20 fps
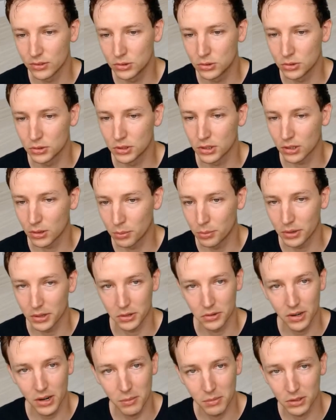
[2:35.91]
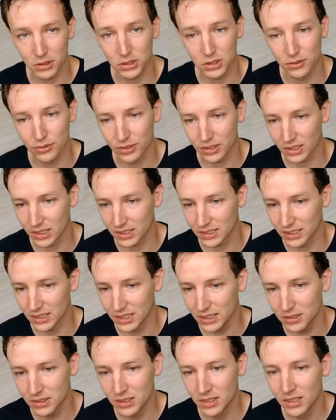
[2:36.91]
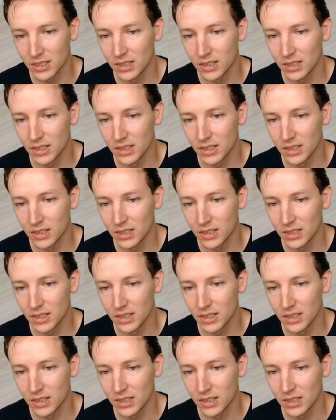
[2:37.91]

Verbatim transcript: to another panorama or something like that.